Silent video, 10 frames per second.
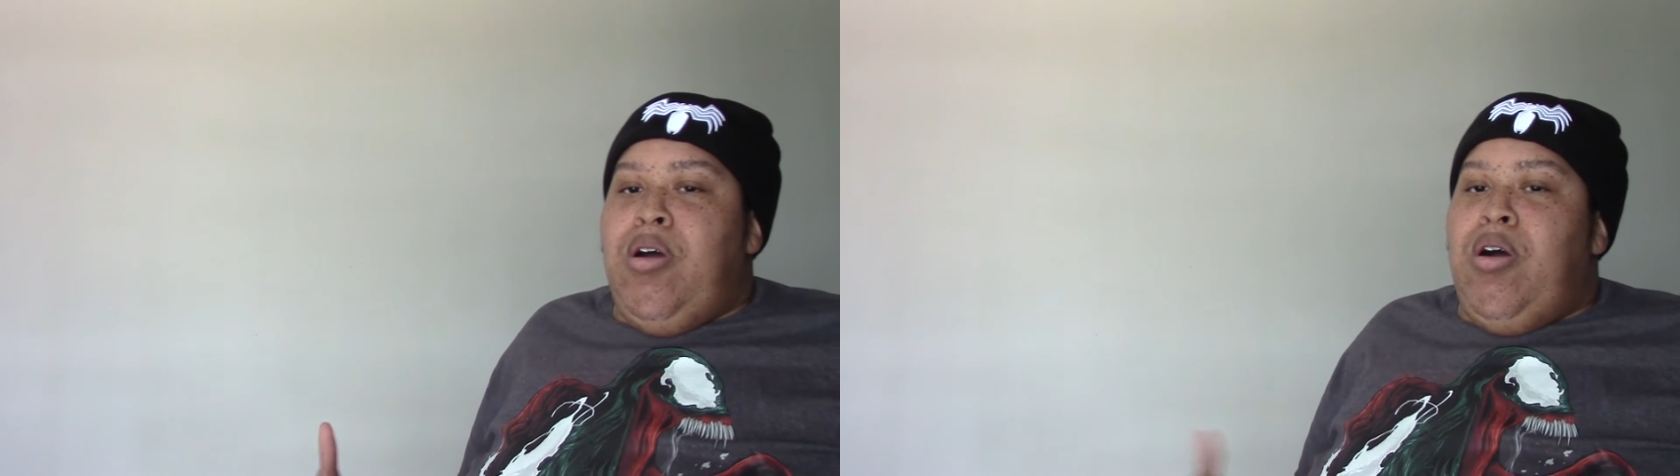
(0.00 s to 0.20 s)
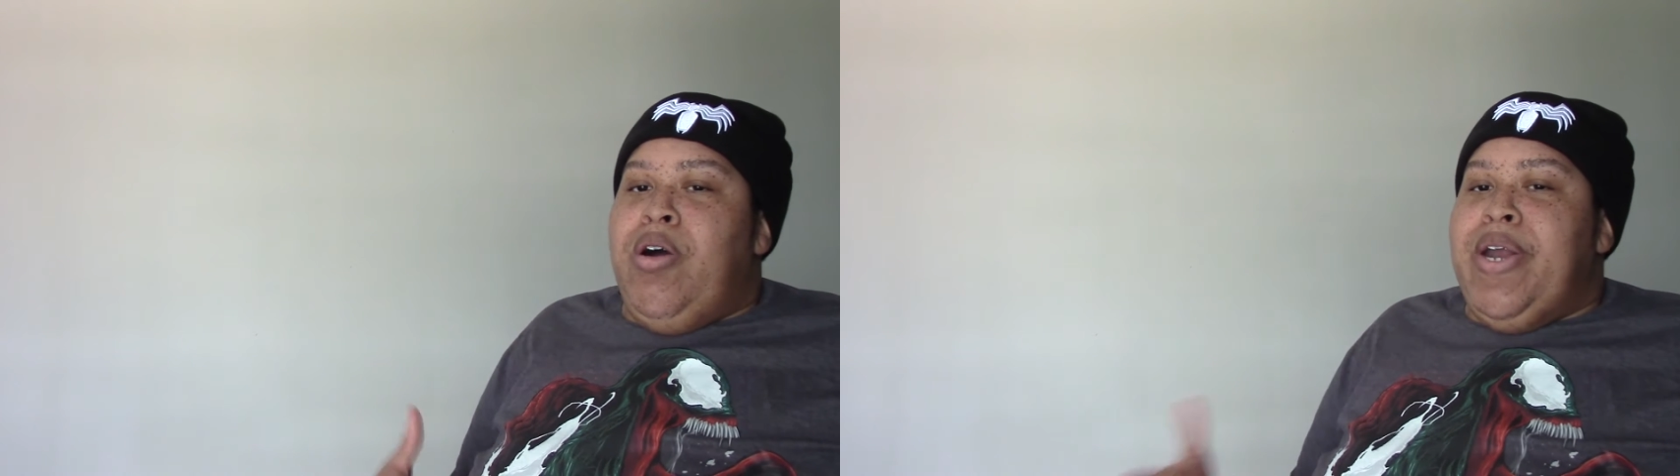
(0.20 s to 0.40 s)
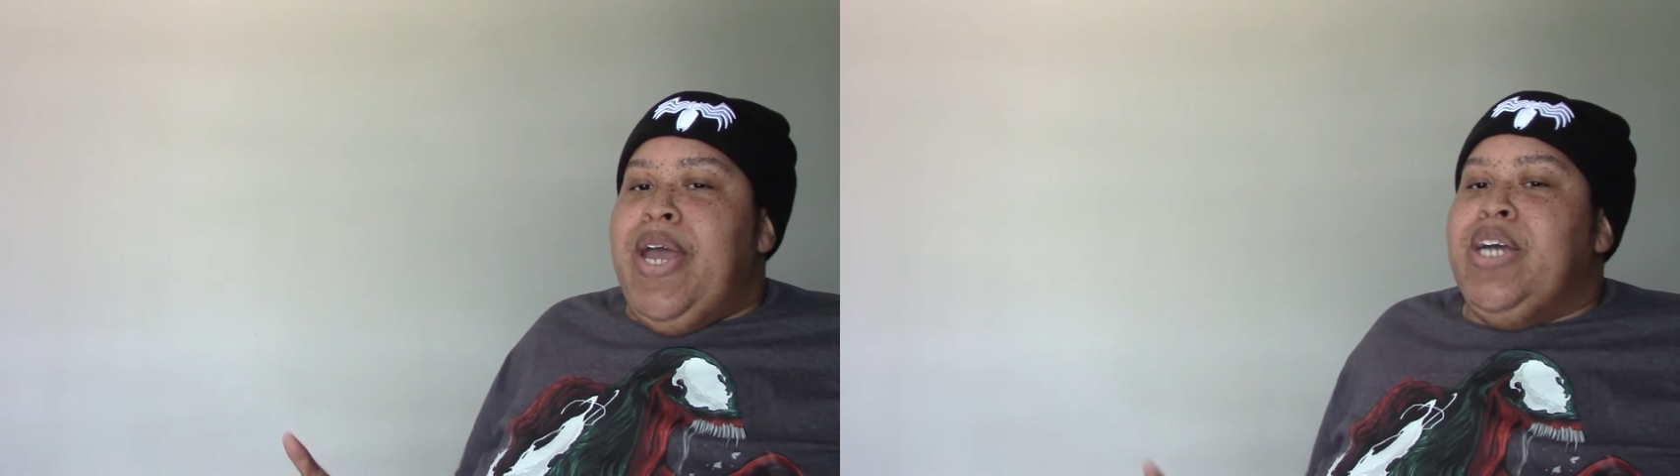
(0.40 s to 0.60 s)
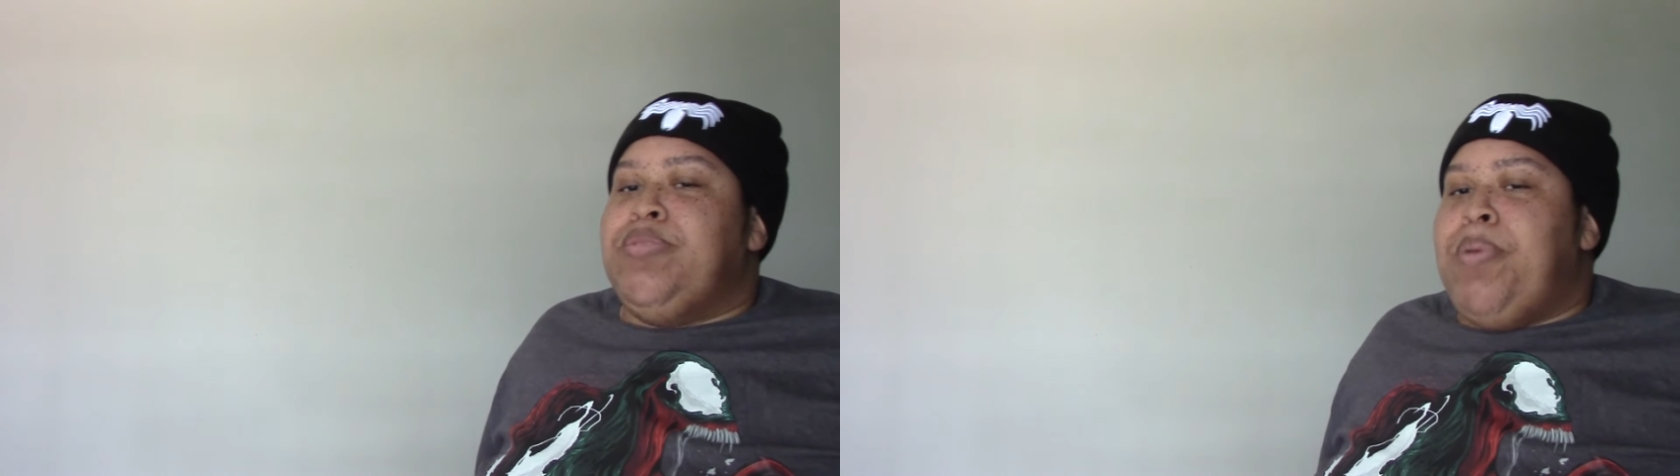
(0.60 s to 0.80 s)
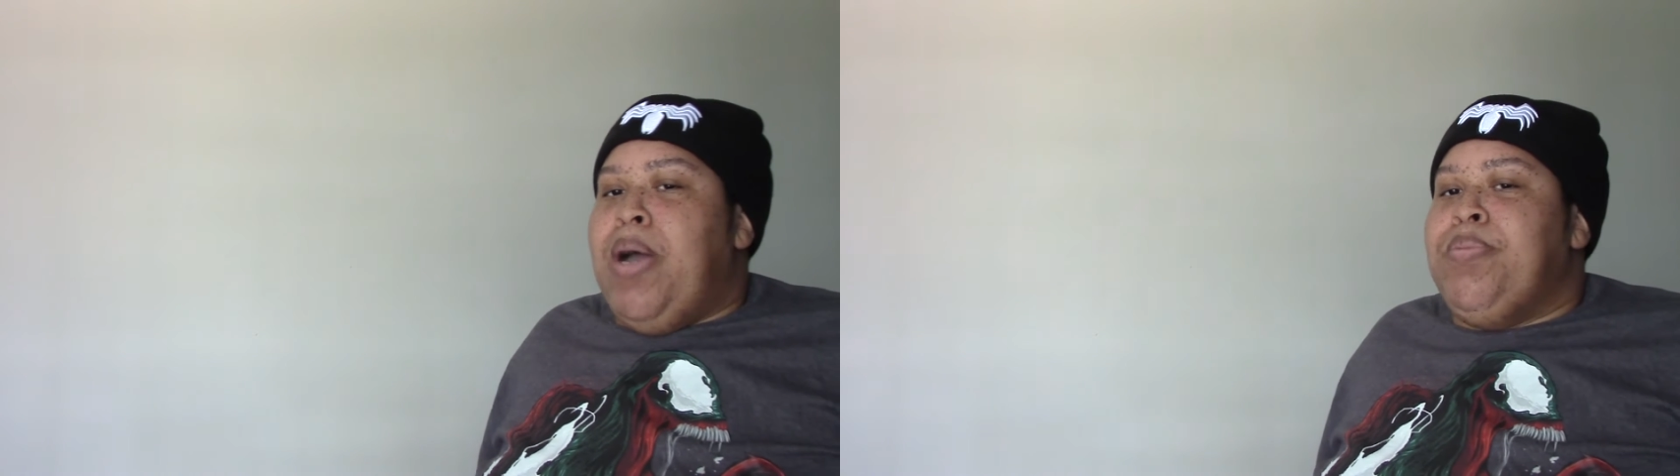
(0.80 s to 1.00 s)
aren't as
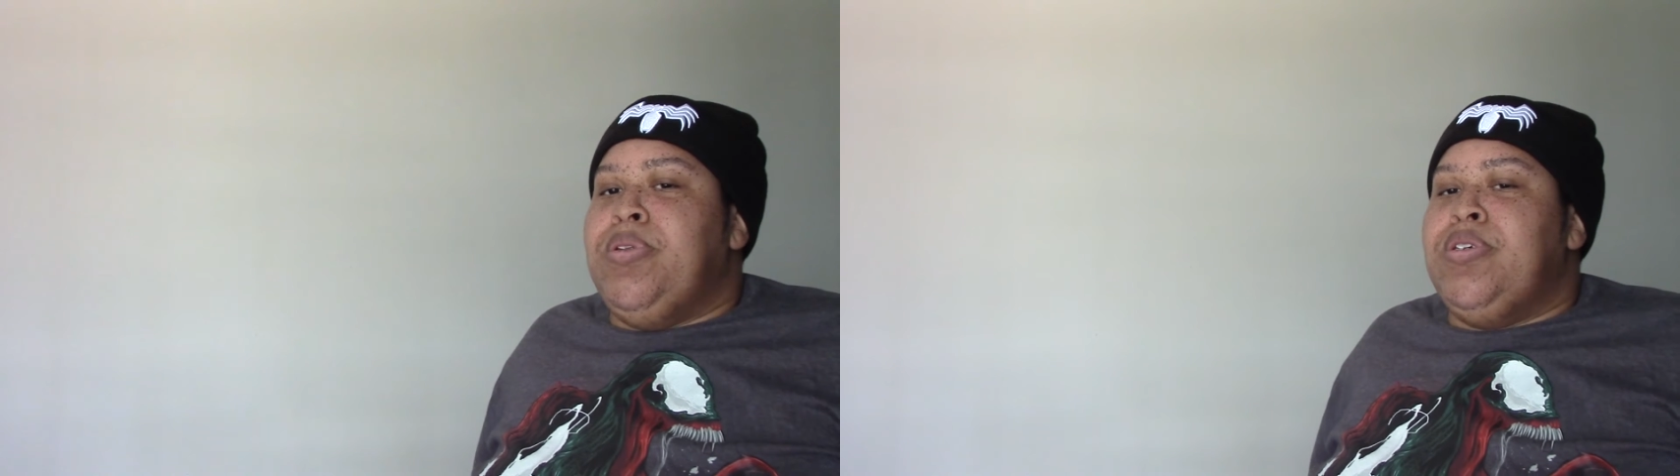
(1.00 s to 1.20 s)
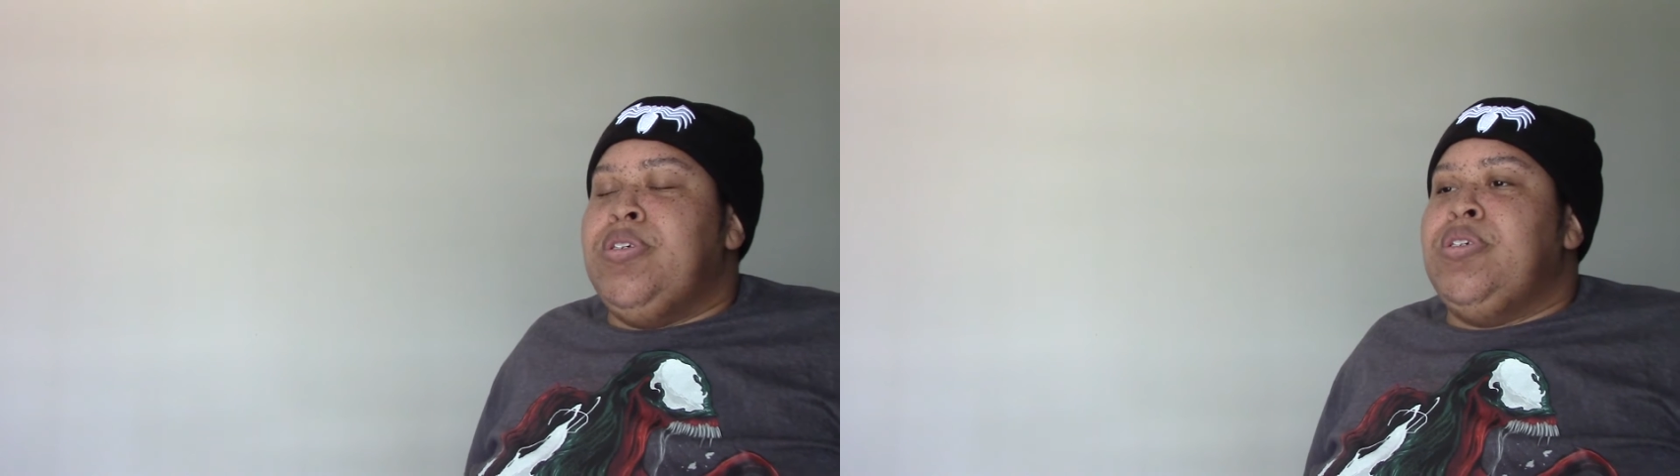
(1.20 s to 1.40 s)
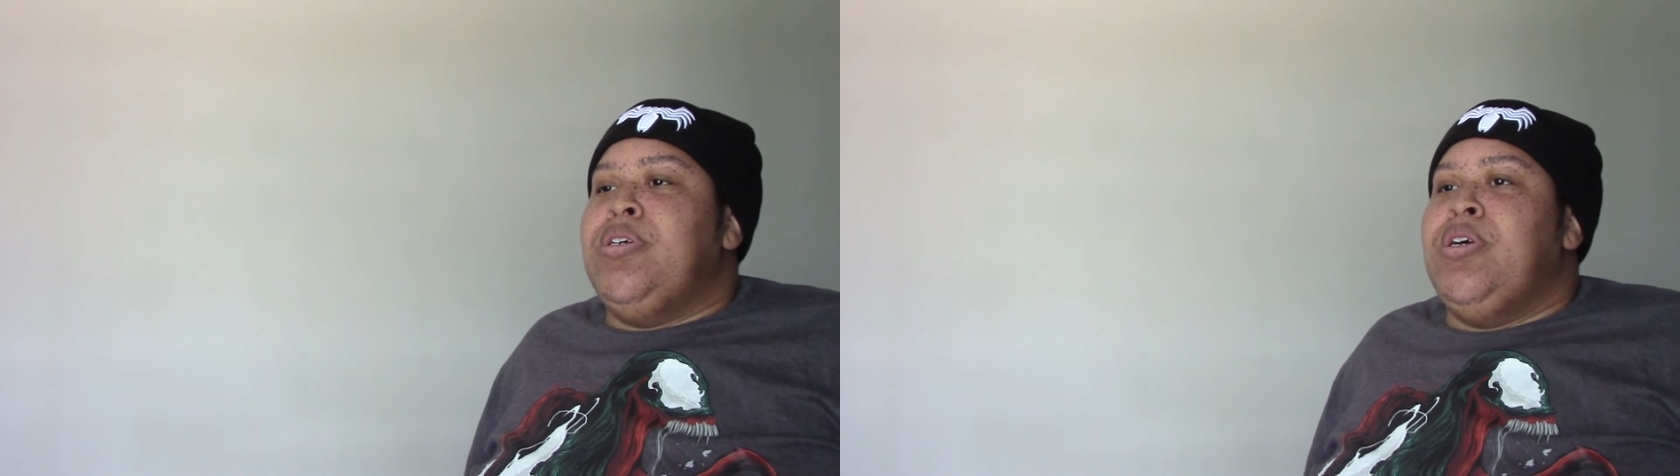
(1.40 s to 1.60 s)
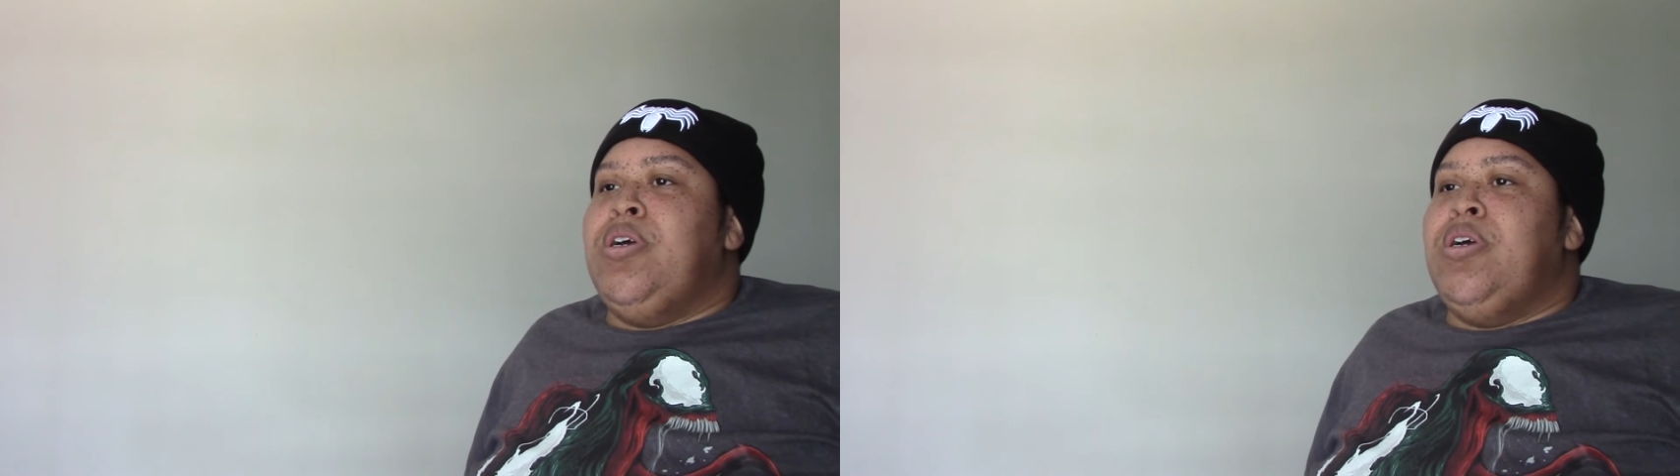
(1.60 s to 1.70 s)
popular